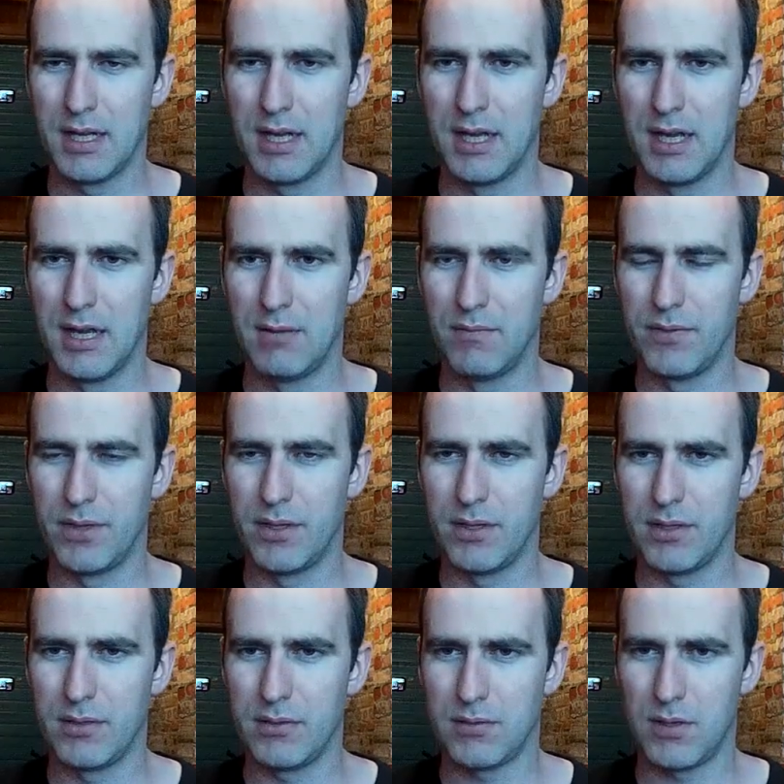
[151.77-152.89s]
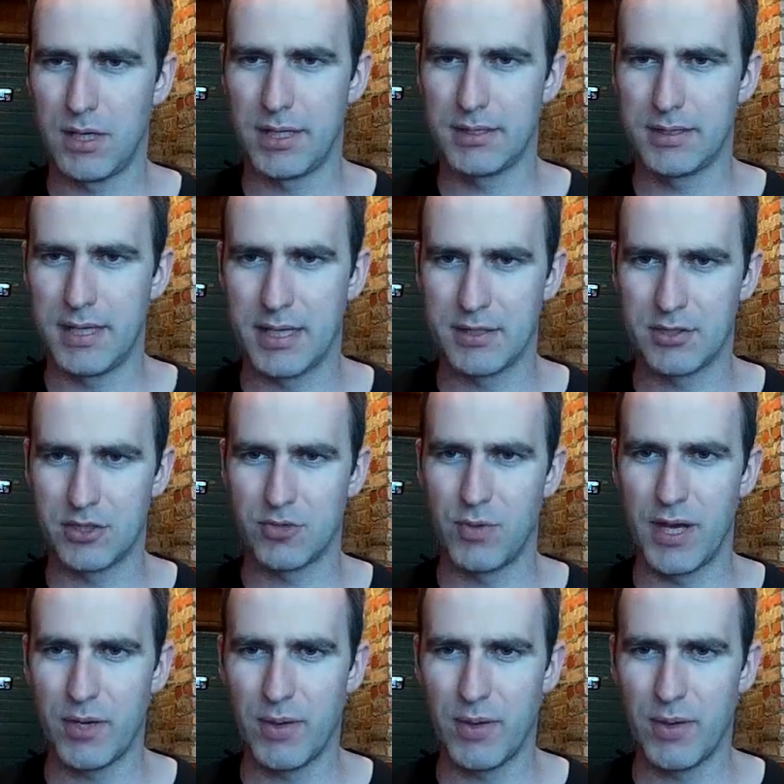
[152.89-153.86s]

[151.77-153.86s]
that it takes the sweat